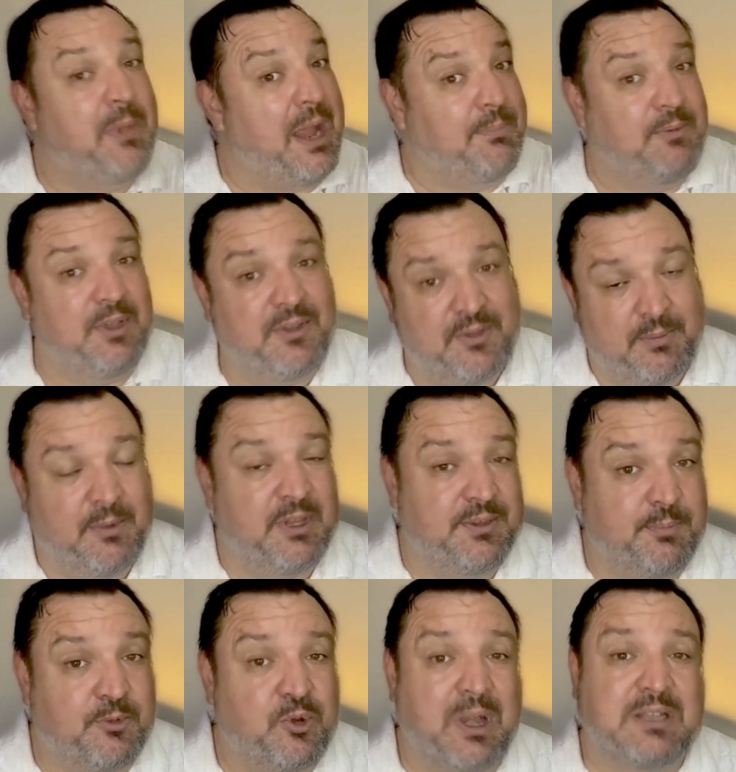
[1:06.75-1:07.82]
Baptism is
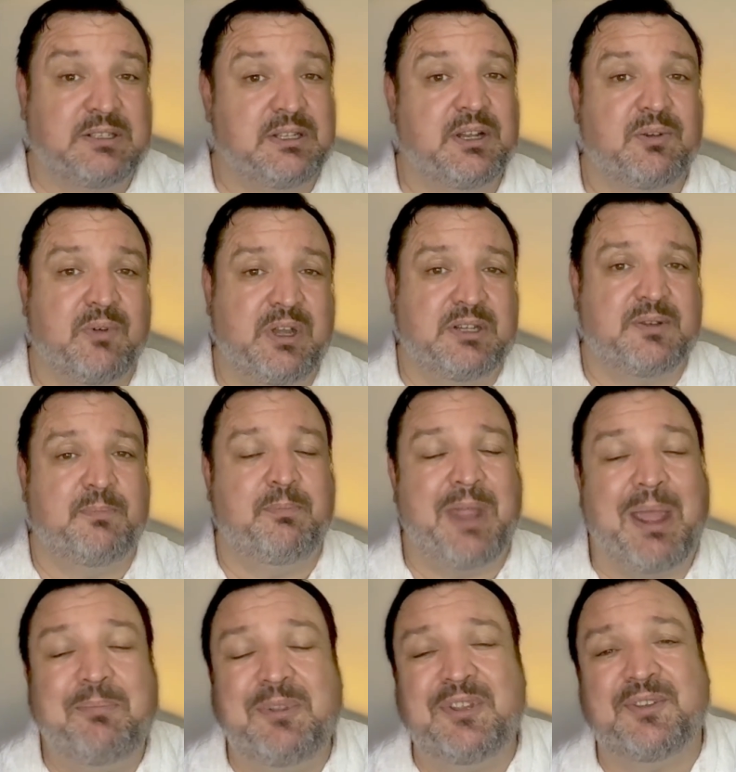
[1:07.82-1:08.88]
a transliteration.
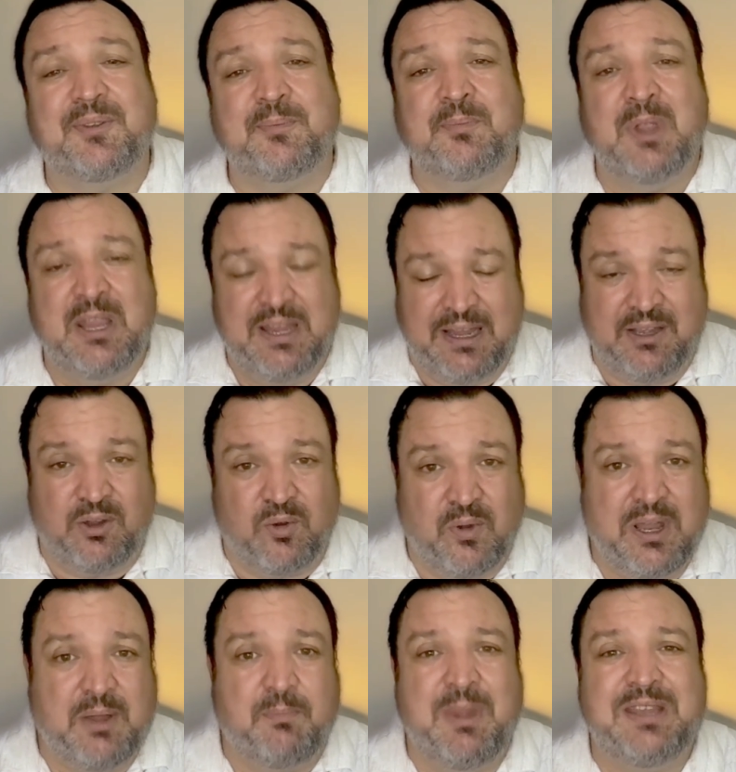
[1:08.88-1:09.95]
Baptism in
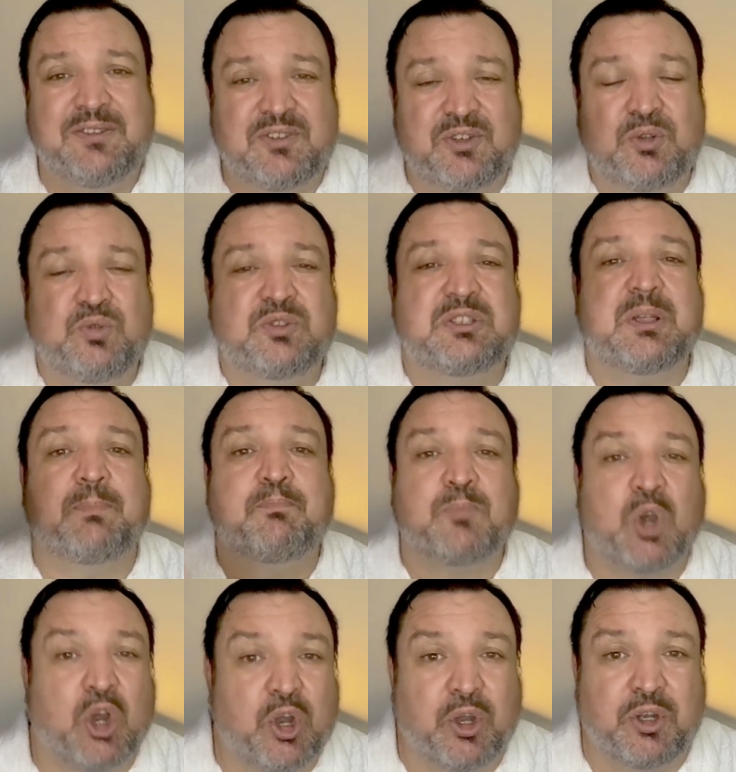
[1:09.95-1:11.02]
Greek means to
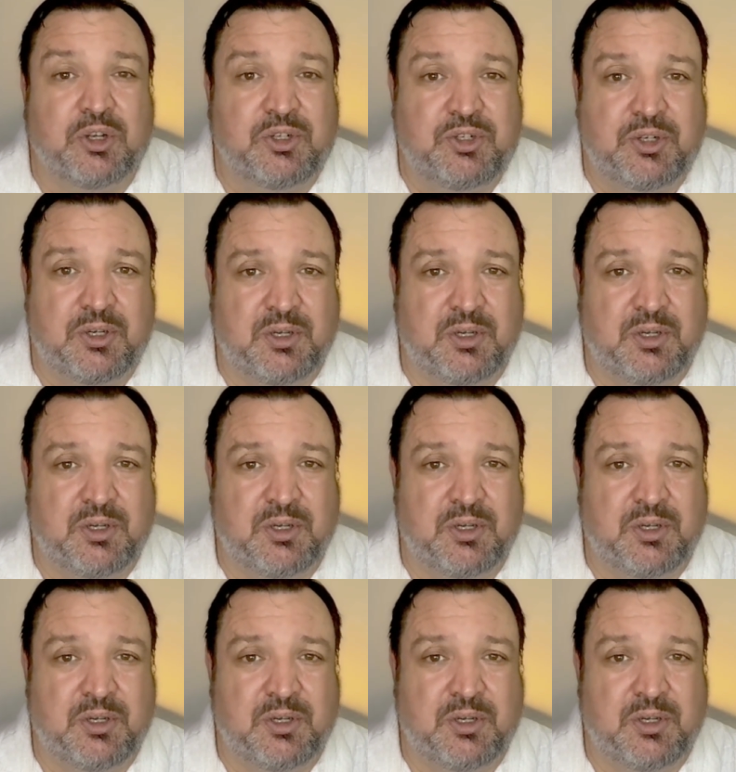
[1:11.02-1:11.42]
submerge.